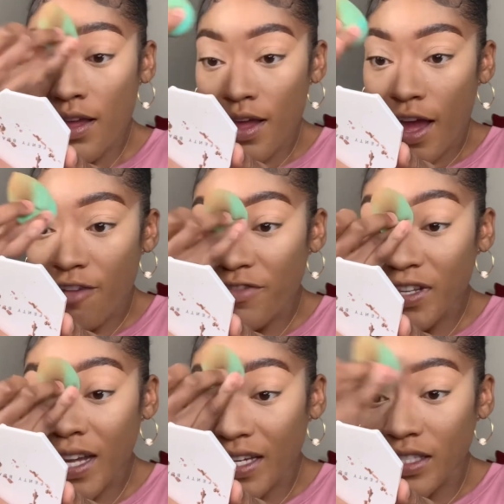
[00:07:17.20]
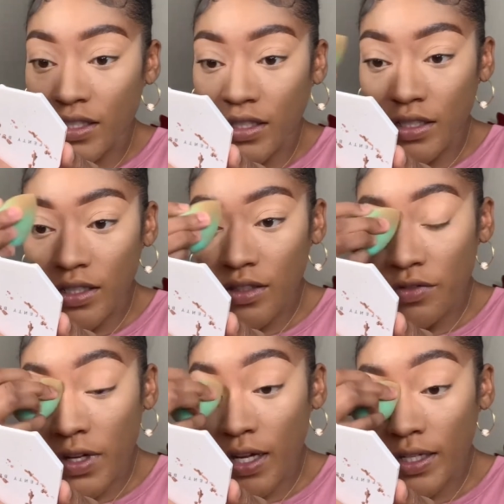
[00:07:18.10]
I feel like it's good
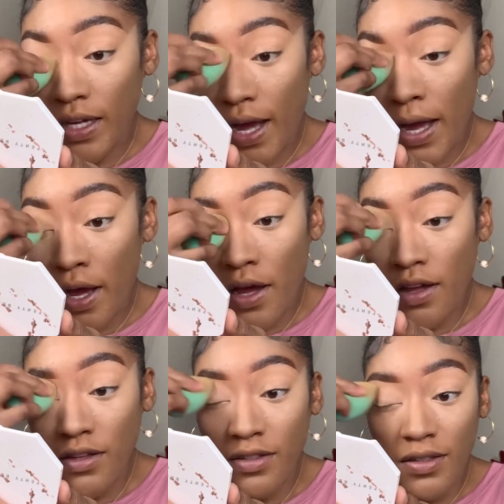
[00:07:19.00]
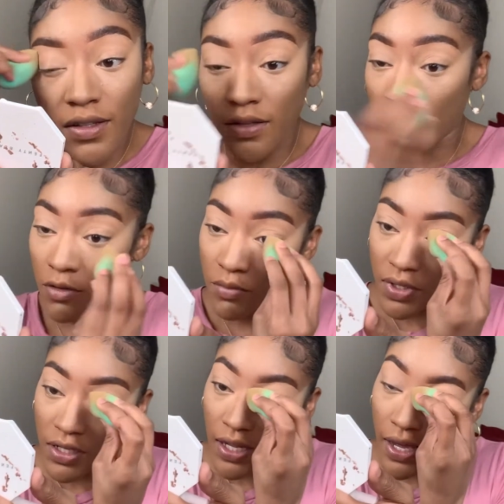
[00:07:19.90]
for under eye,
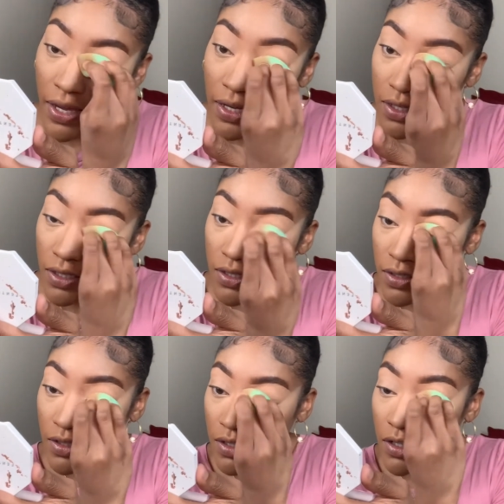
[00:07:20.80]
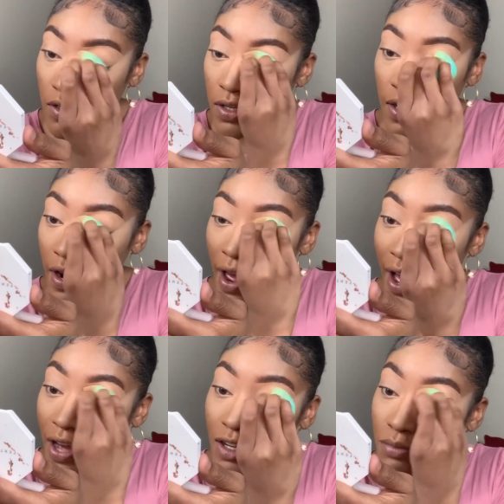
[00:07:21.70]
but like,
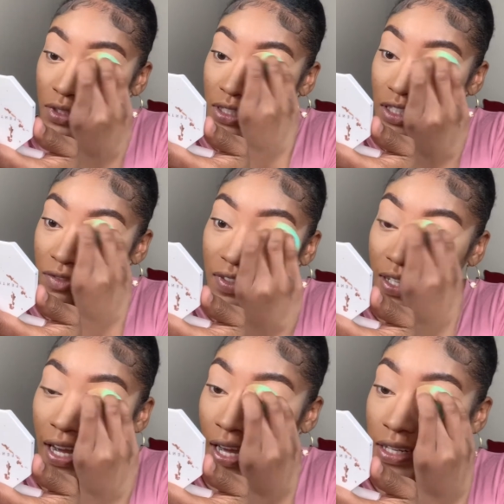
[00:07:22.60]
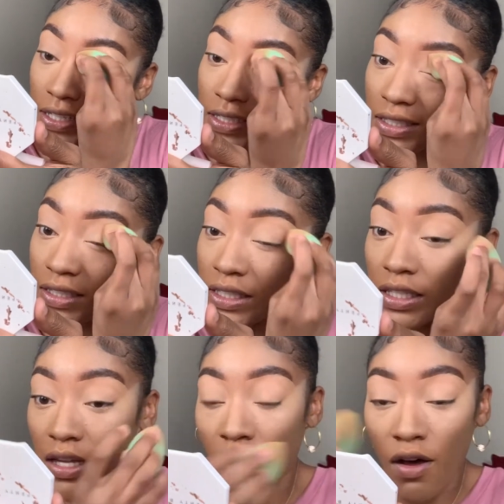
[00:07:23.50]
I completely forgot that this
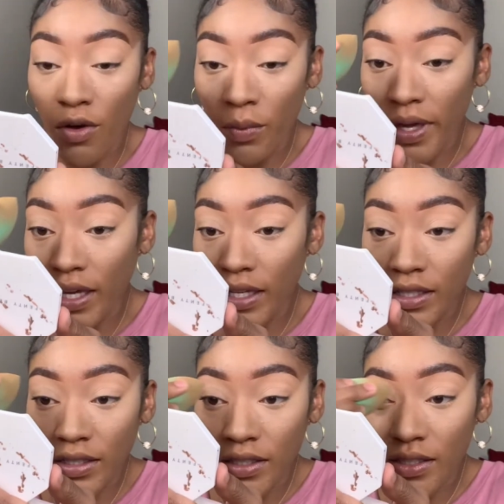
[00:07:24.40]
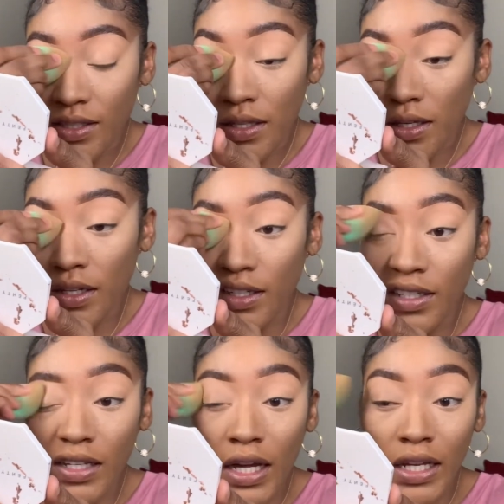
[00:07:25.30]
concealer always
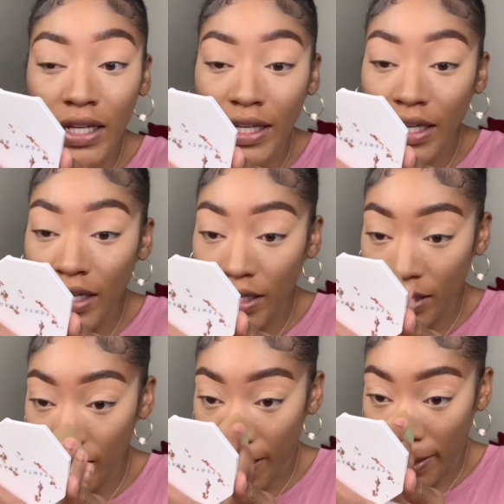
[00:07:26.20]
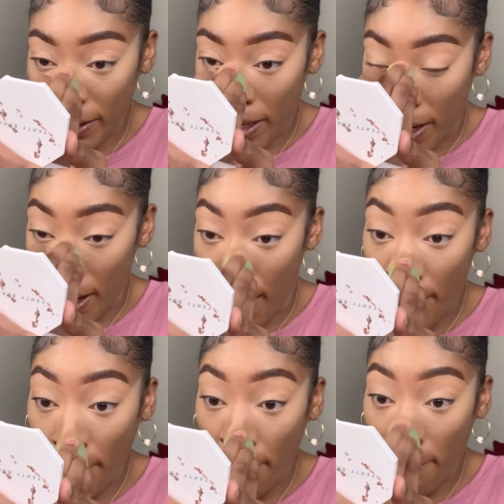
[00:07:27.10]
clings like that. I
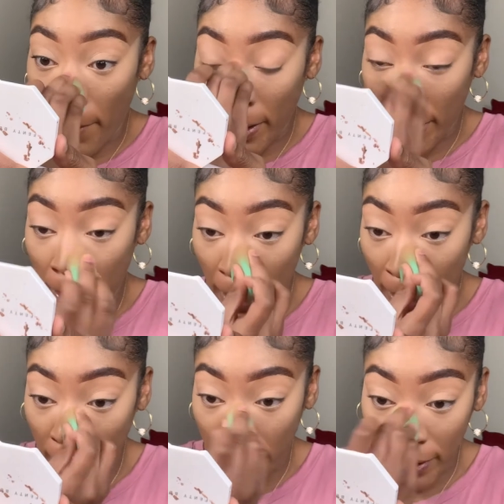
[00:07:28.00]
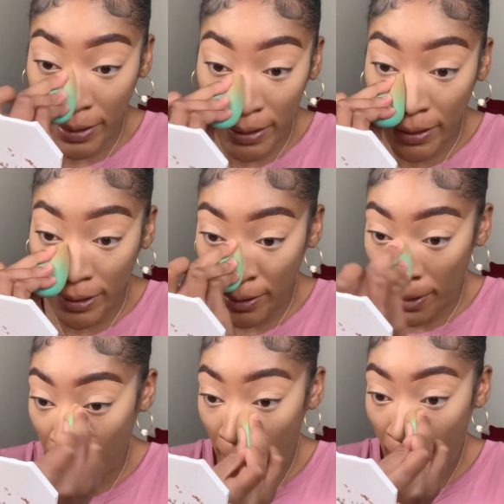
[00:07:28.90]
don't know what it is with this.
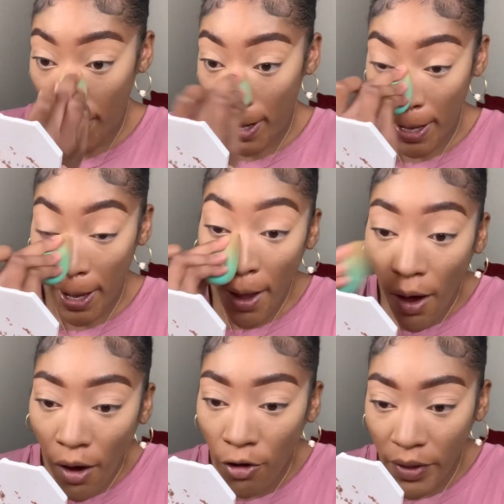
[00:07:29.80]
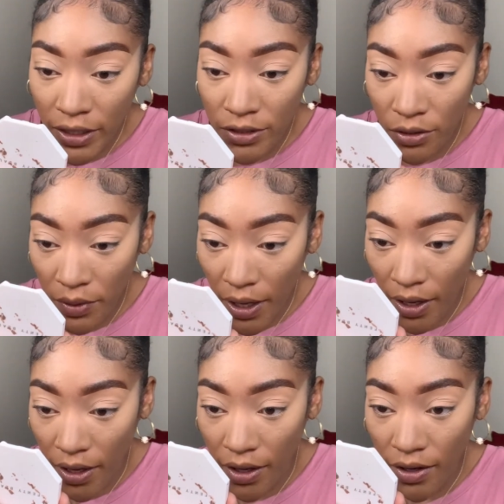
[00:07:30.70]
It always do that